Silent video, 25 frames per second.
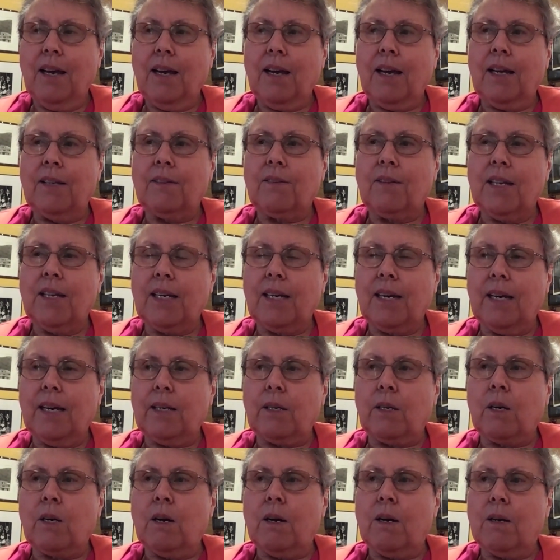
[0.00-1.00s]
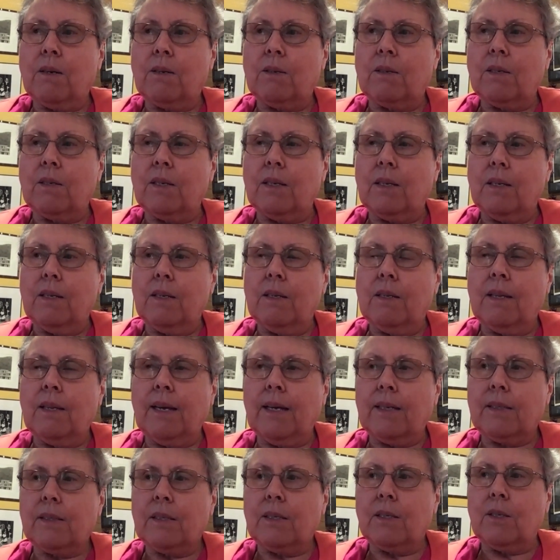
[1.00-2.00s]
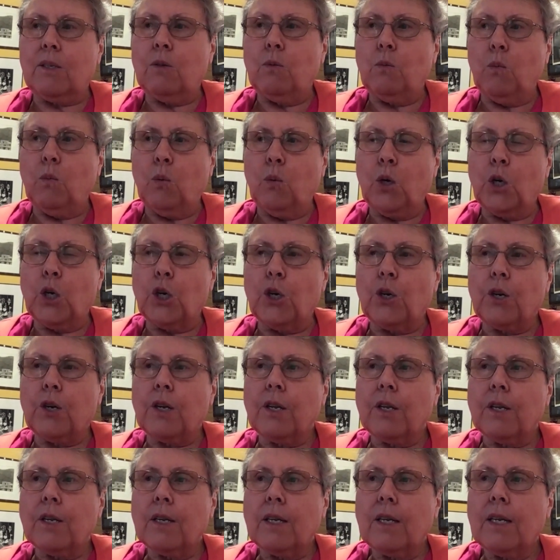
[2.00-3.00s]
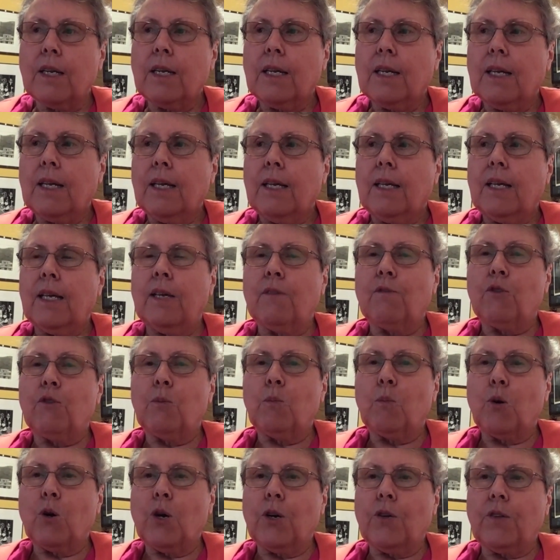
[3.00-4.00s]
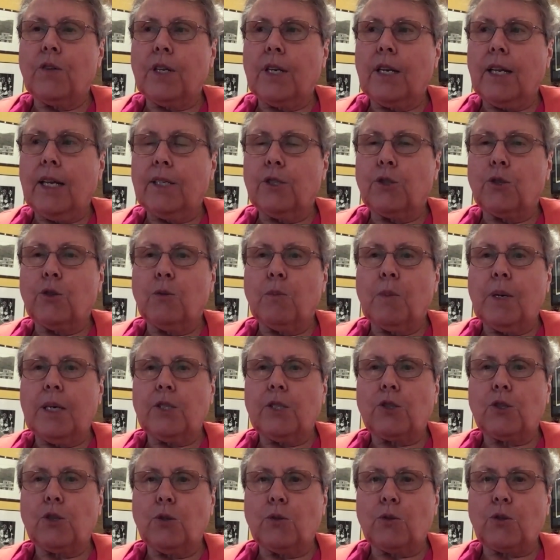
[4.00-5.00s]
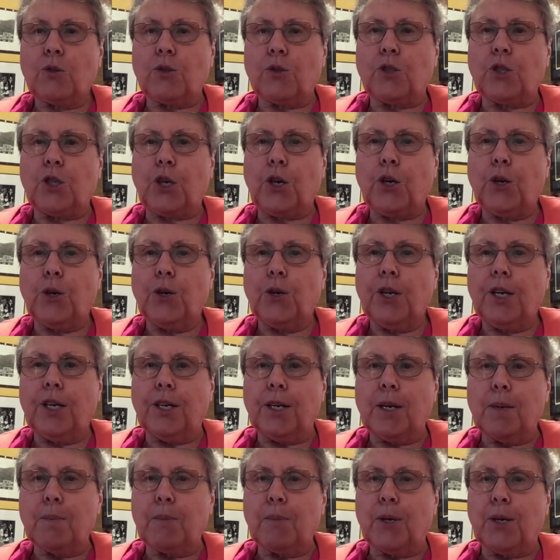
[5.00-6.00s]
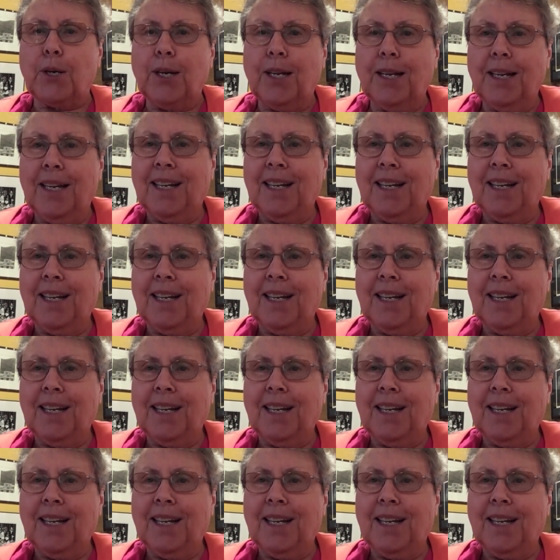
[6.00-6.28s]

I think I guard that word even more than I do my social security number.